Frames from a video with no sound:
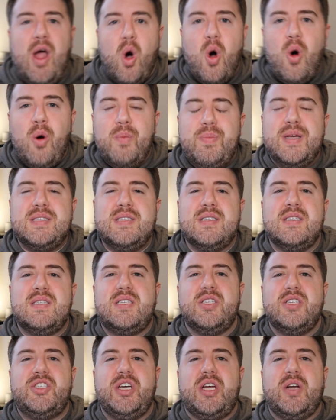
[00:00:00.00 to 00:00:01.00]
own business
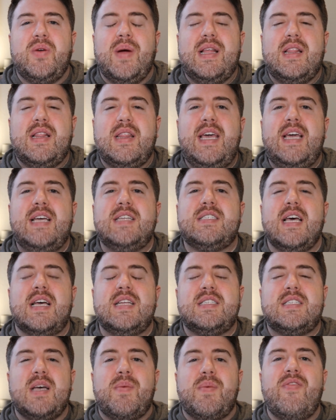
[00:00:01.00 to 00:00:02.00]
to generate leads, and
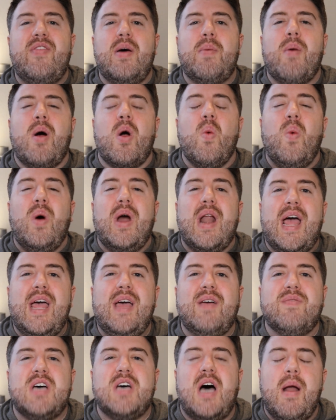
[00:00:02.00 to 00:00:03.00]
some of them are what I
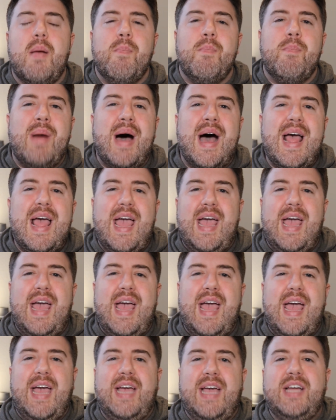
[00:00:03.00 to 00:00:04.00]
have taught my
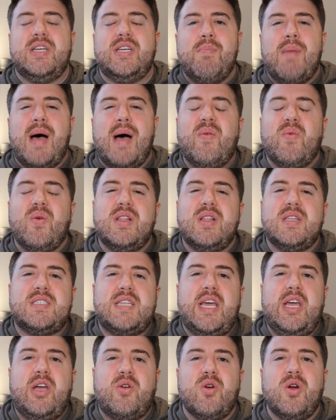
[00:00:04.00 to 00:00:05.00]
agents in my real
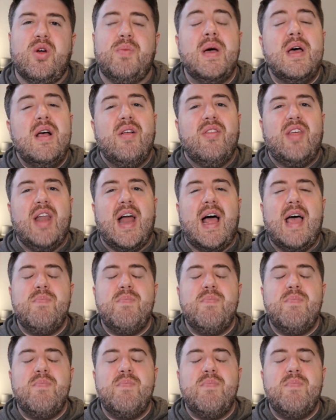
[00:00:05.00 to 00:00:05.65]
estate group that I